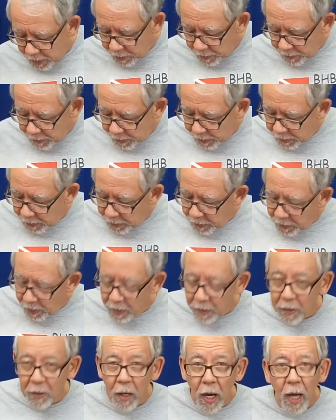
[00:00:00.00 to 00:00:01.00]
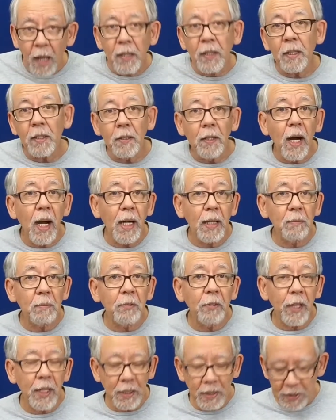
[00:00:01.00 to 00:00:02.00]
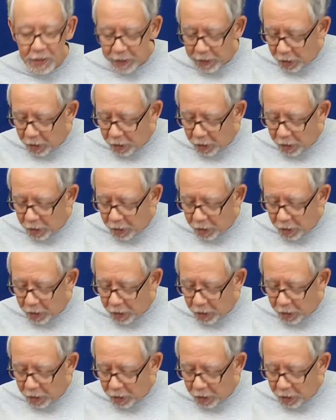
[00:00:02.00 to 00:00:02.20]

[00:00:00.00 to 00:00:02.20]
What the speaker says: the LocLine Flexi